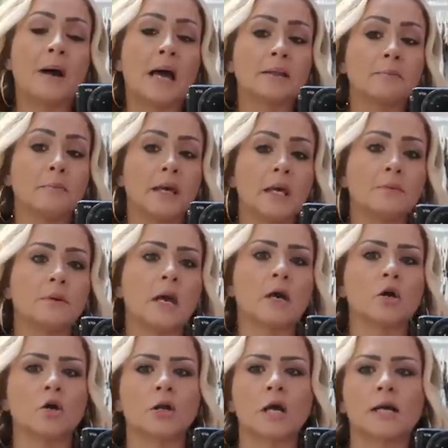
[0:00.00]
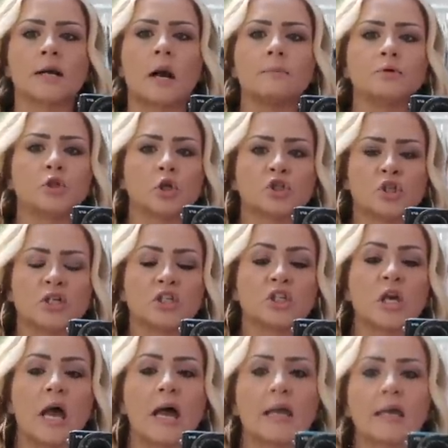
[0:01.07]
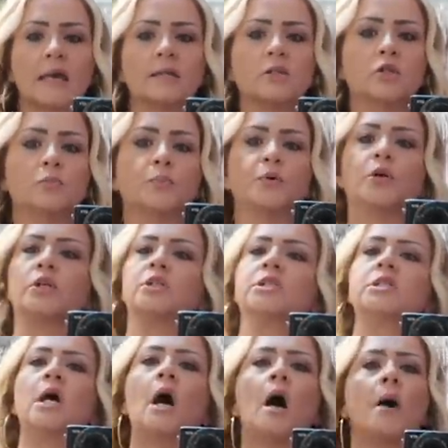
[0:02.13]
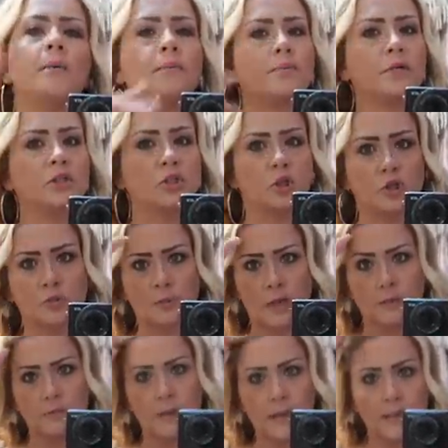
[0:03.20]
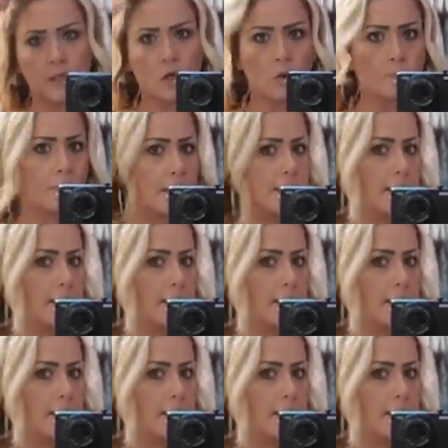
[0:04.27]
but maybe I'm gonna grab just a jacket to put on top, retouch my makeup, my